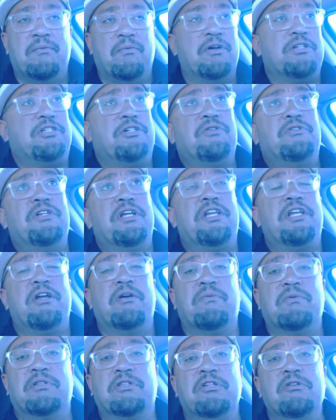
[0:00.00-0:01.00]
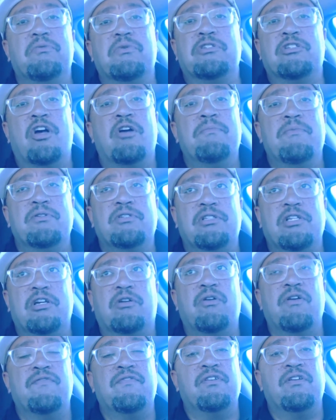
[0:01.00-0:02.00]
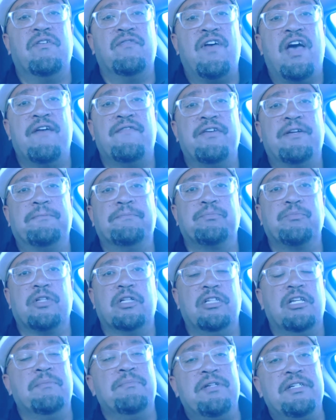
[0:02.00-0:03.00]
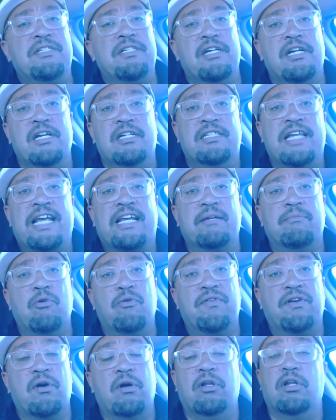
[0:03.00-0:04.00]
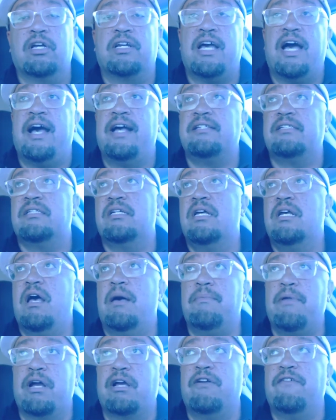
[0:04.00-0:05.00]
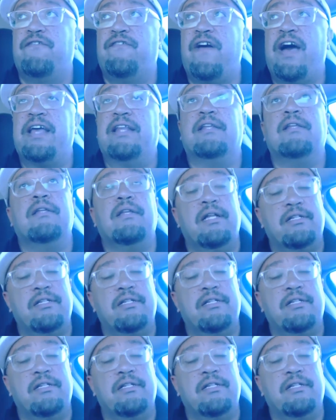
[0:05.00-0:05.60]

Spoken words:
What you did here with Luke was almost the equivalent of having Liam Neeson in a Taken movie go, look guys, I'm not going to fight.